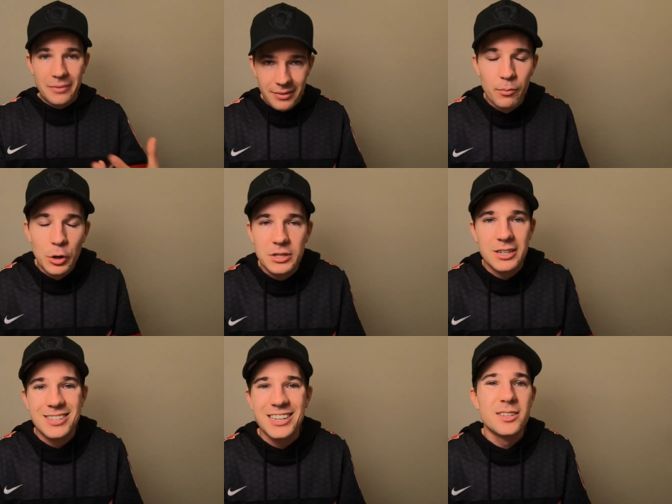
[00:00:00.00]
most
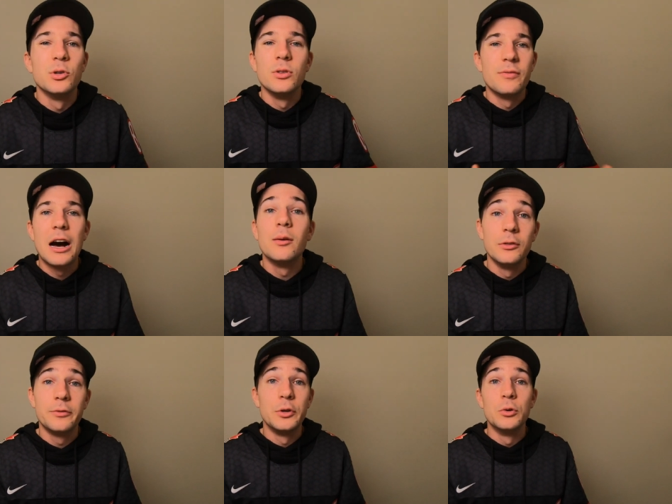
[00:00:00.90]
accessible available
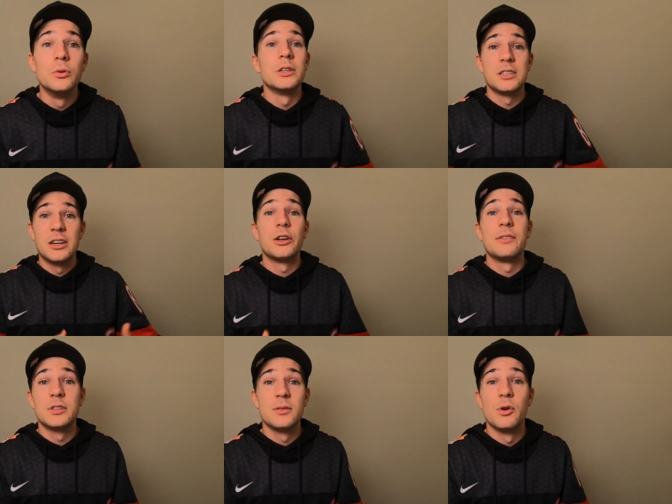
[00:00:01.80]
fuel that's going to give
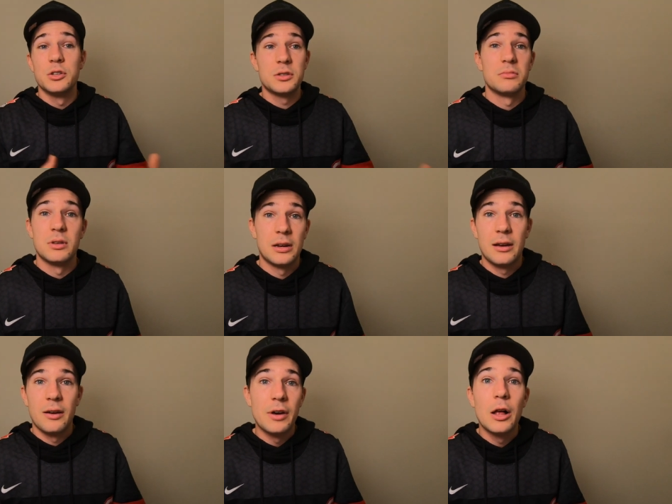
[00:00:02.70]
us the most uh,
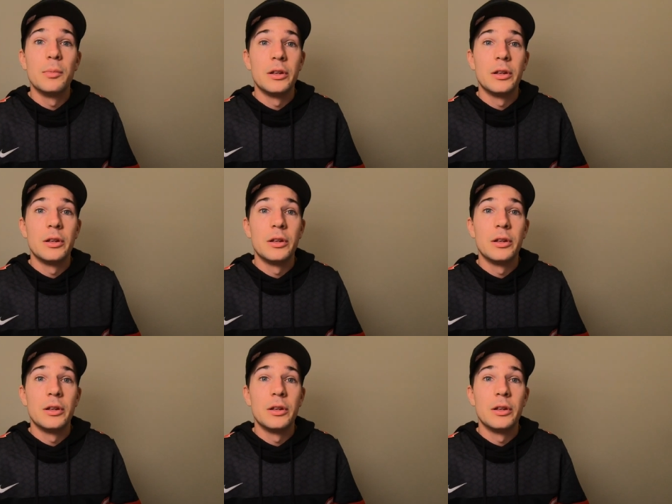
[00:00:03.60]
available